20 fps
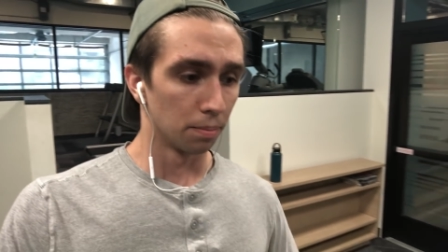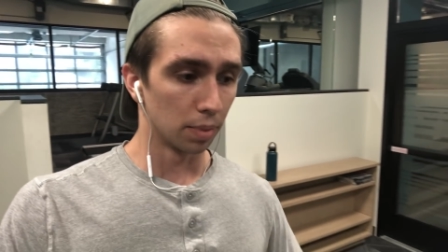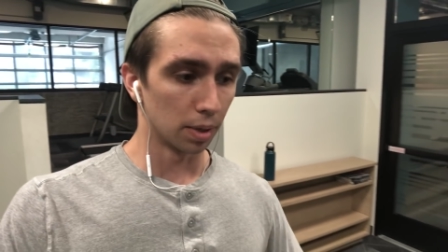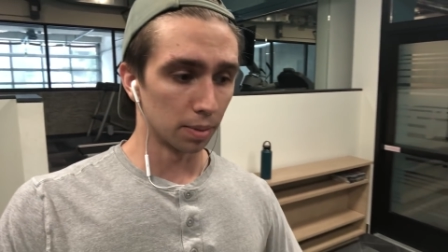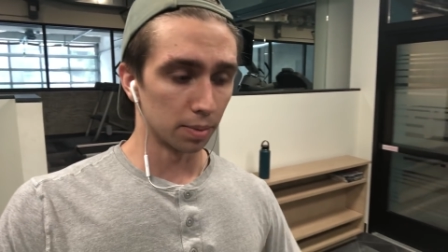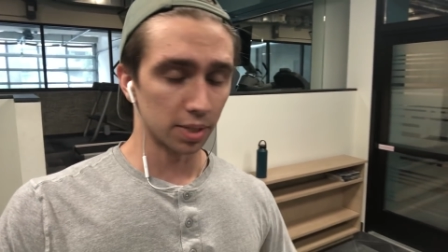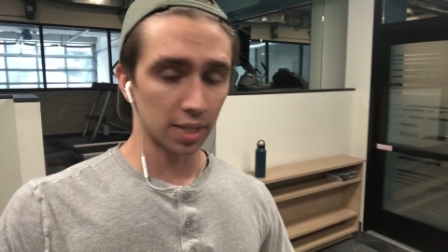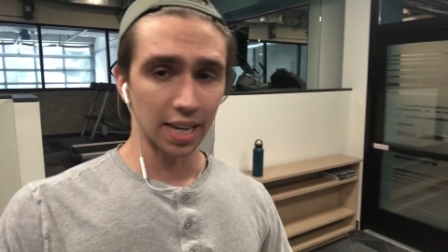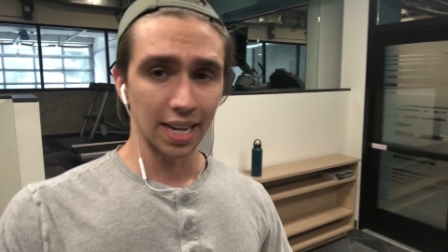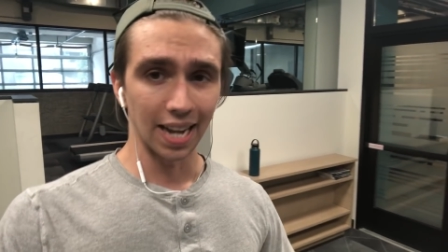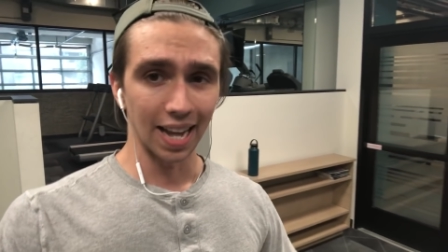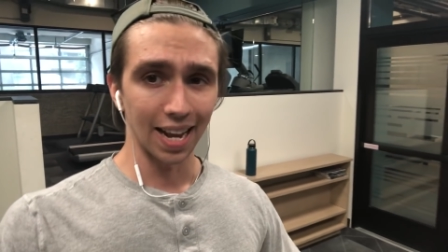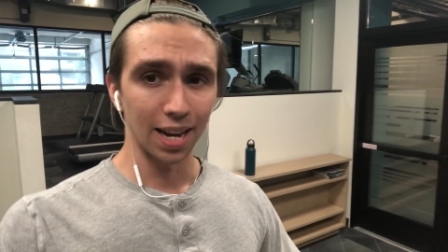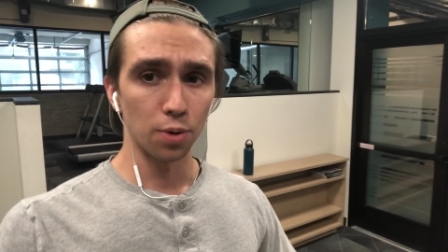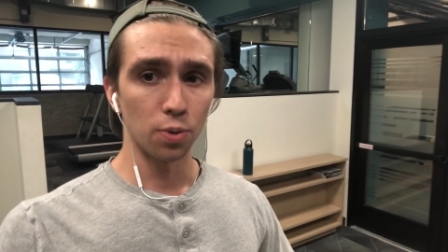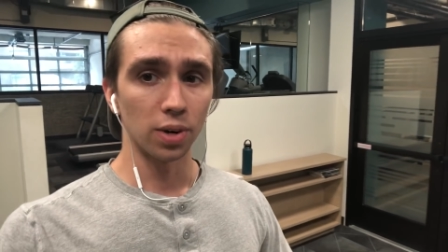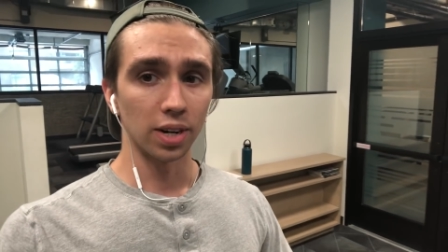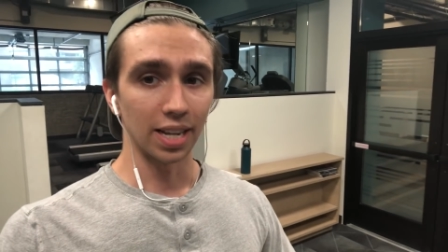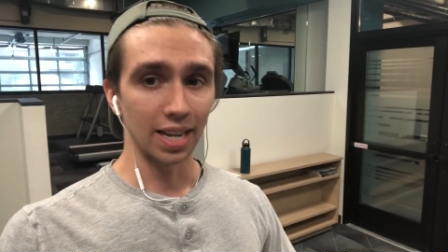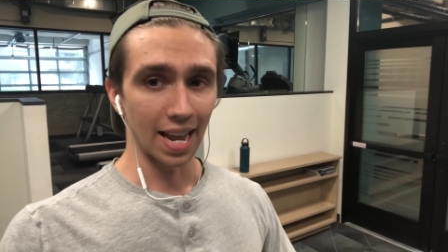But I'm saying
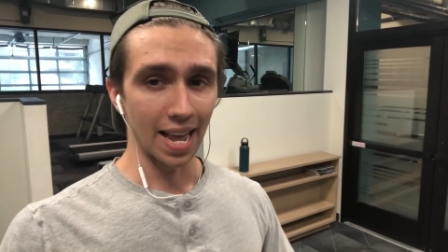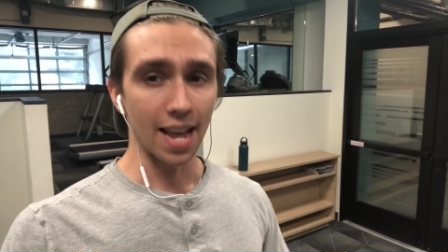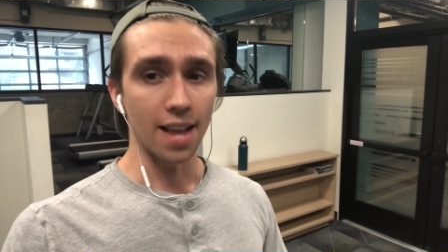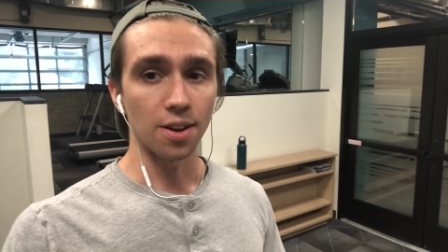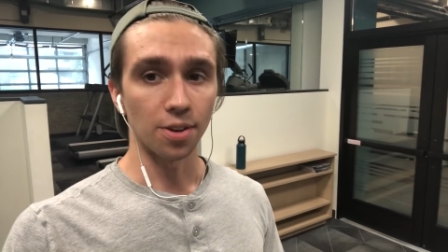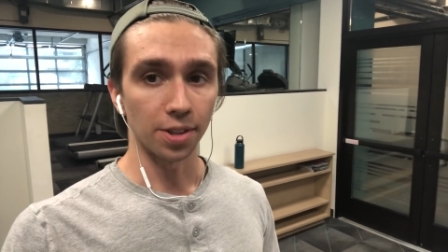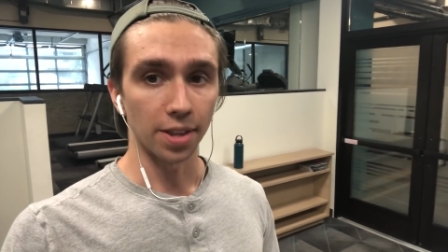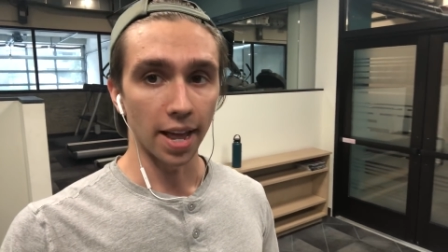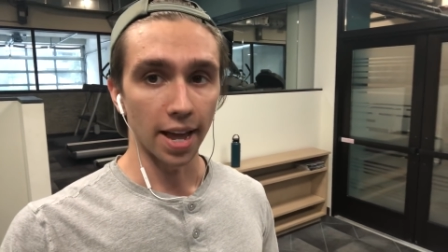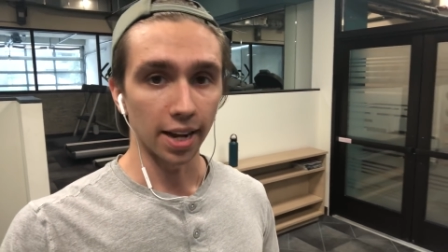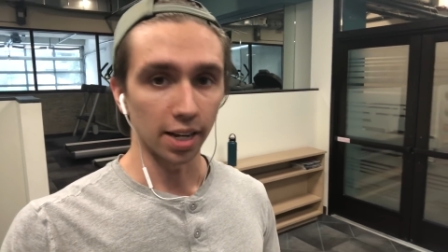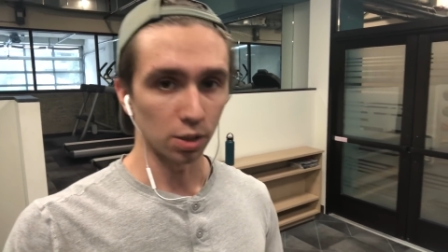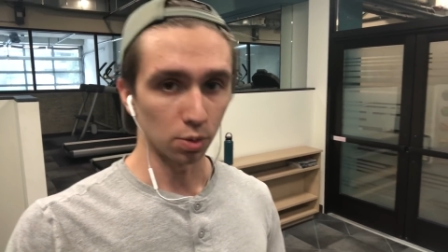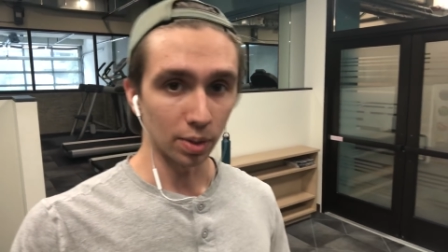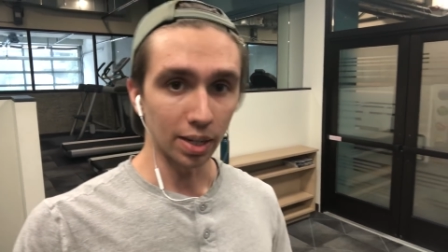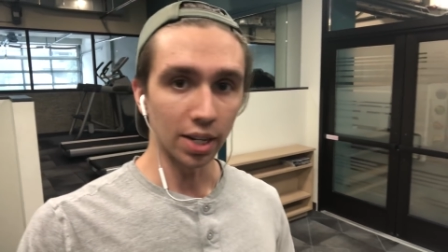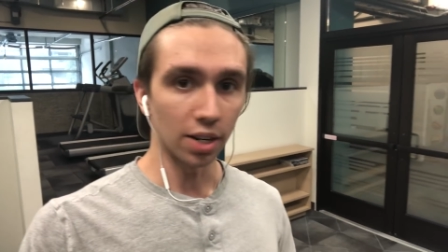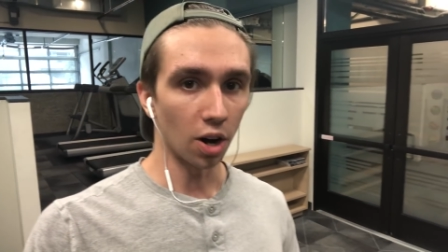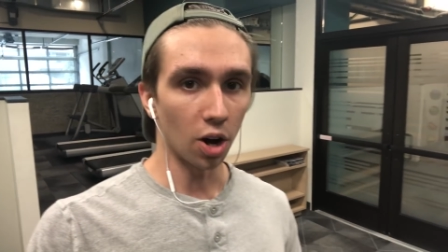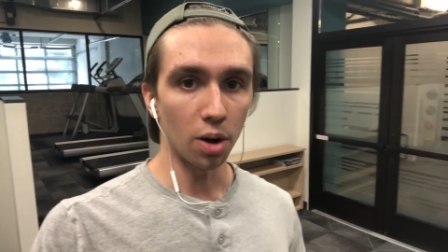anyone can handle that because
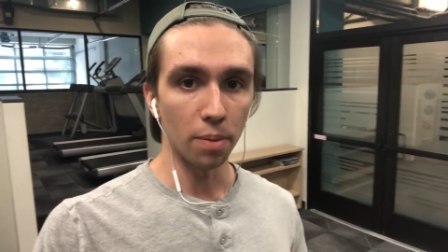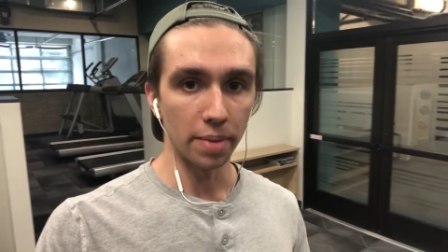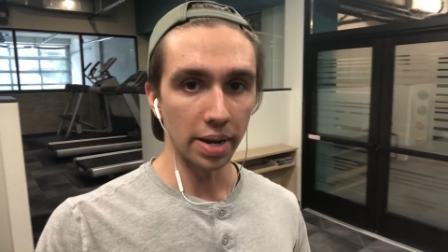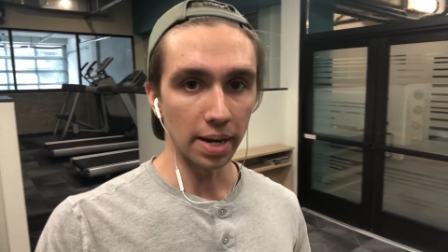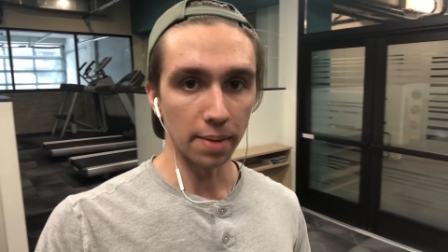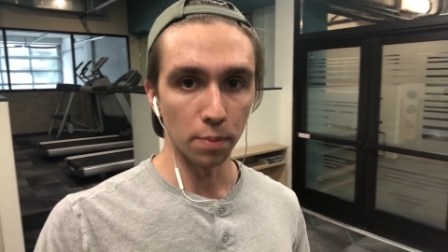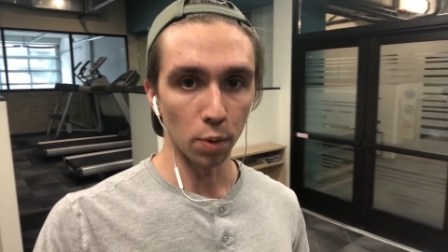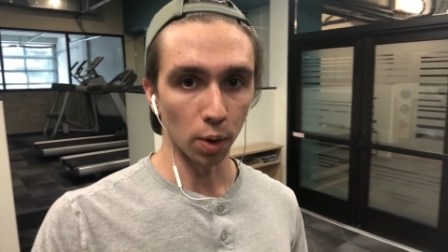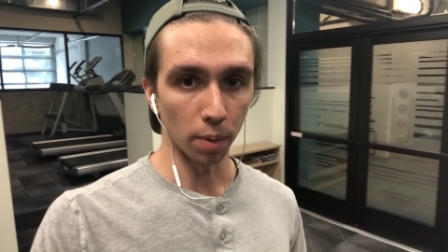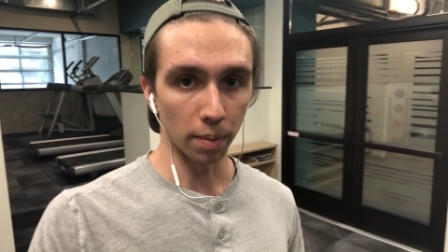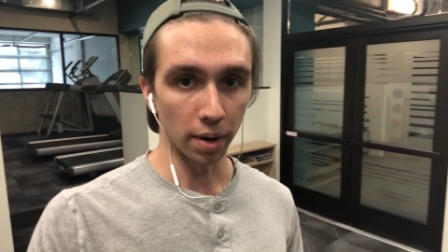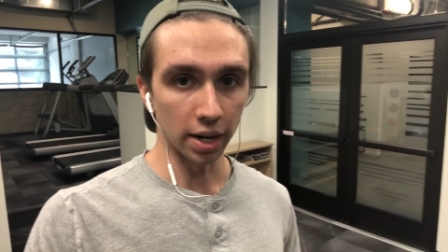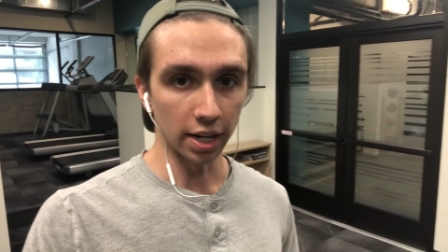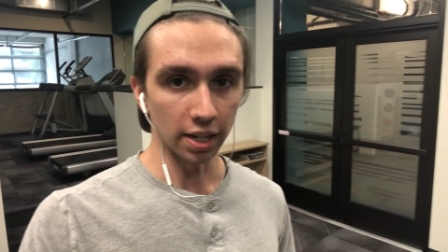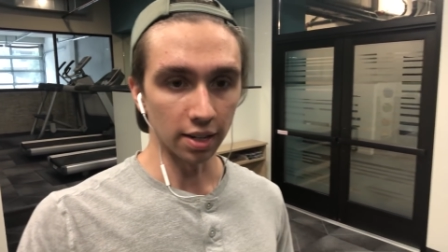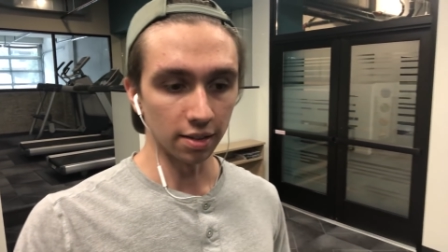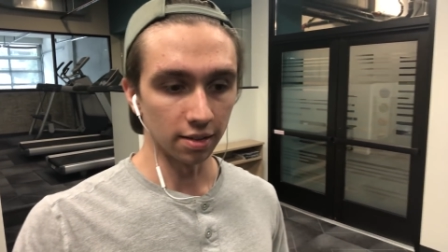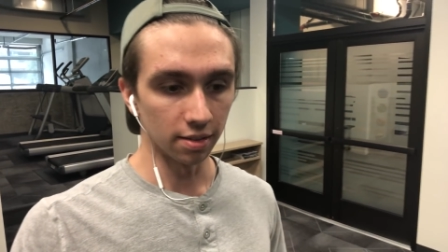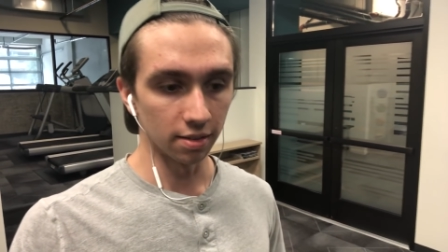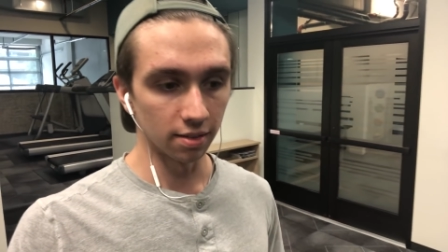we can all make more
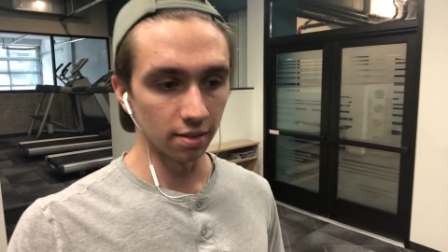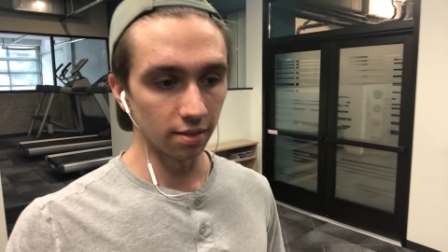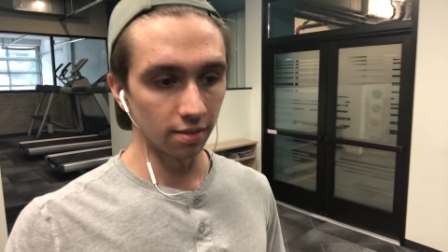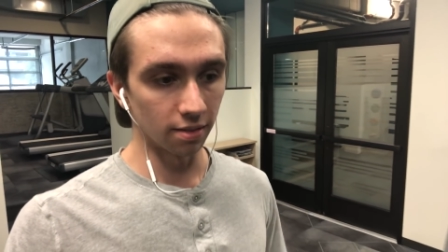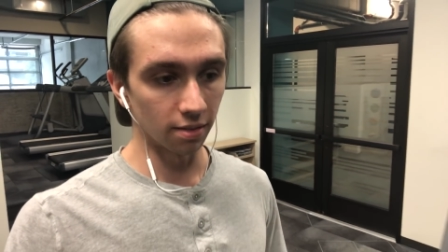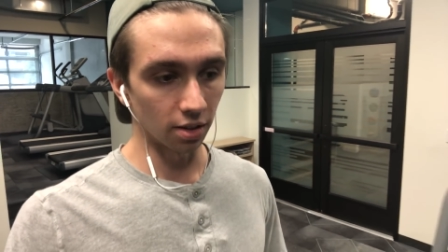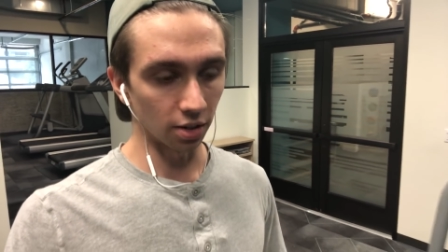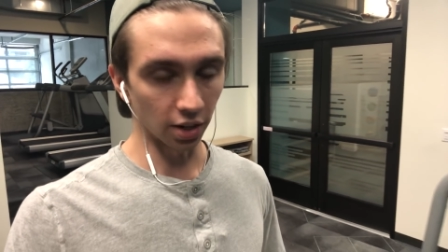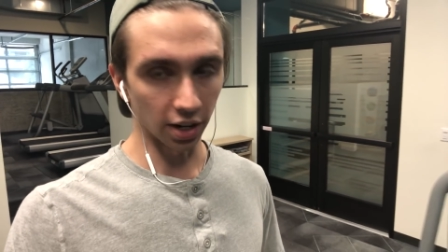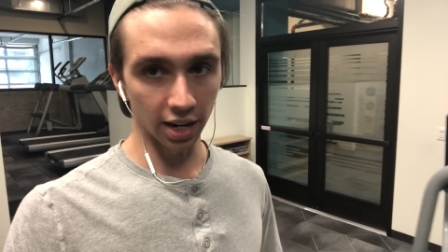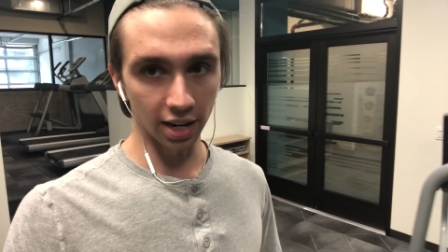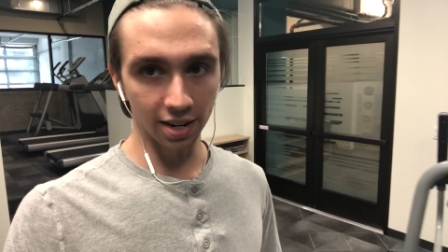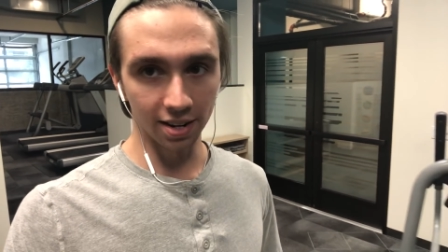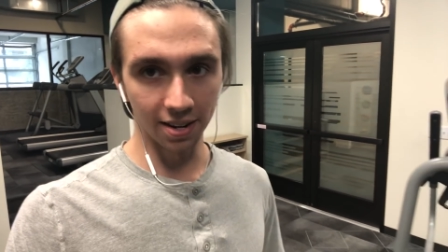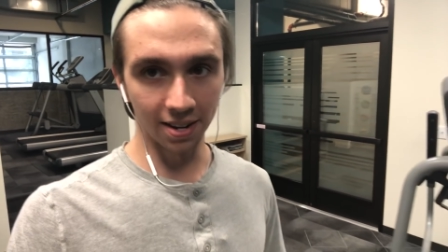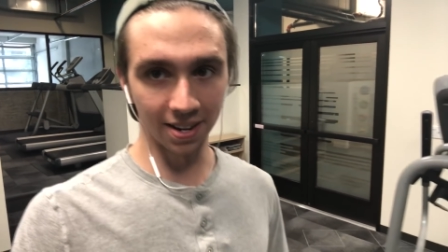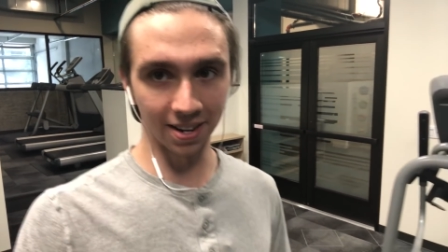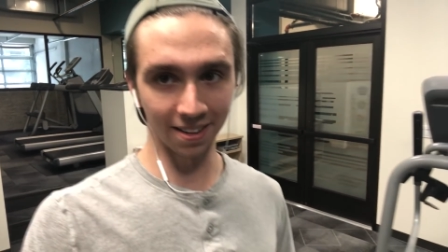money, okay?